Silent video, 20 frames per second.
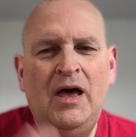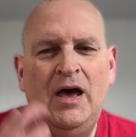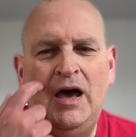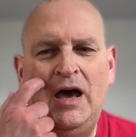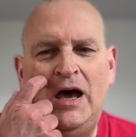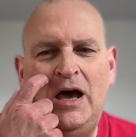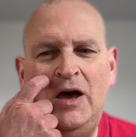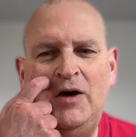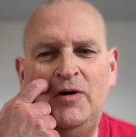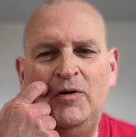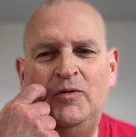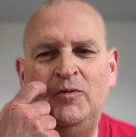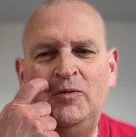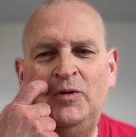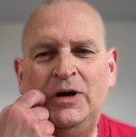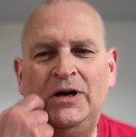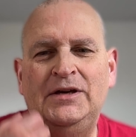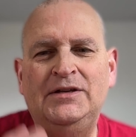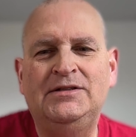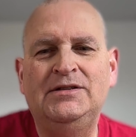Ah,
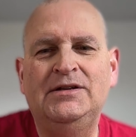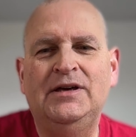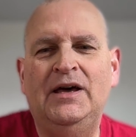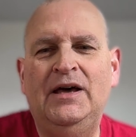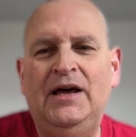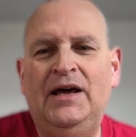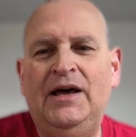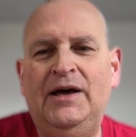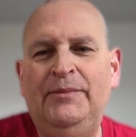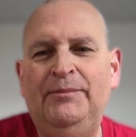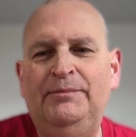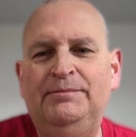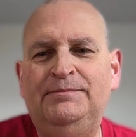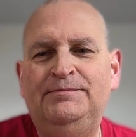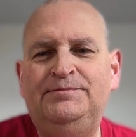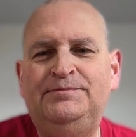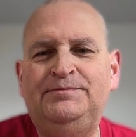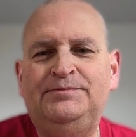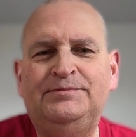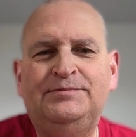right. Um,
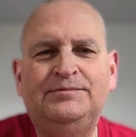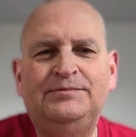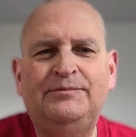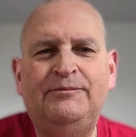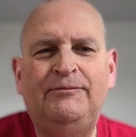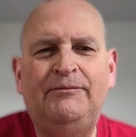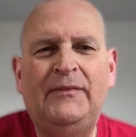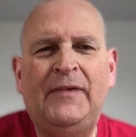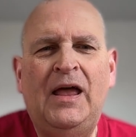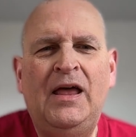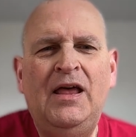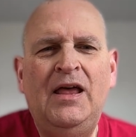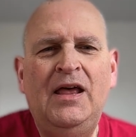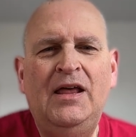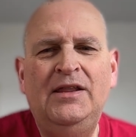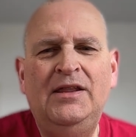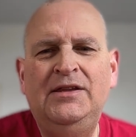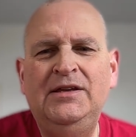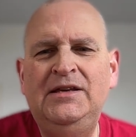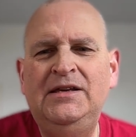
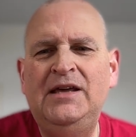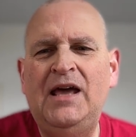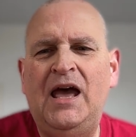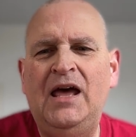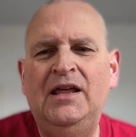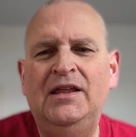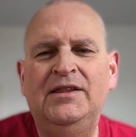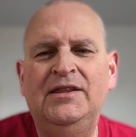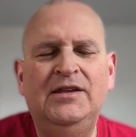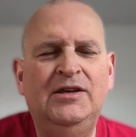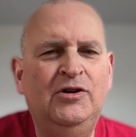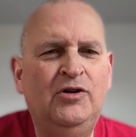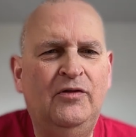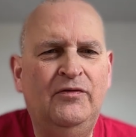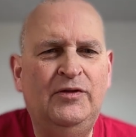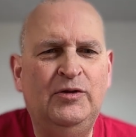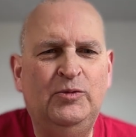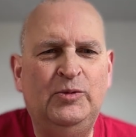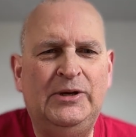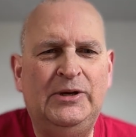the thing
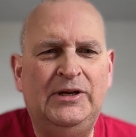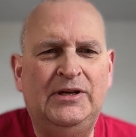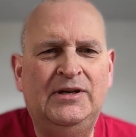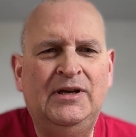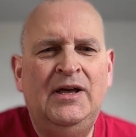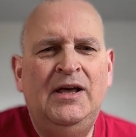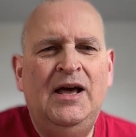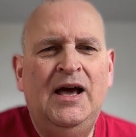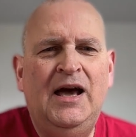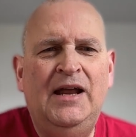of the week.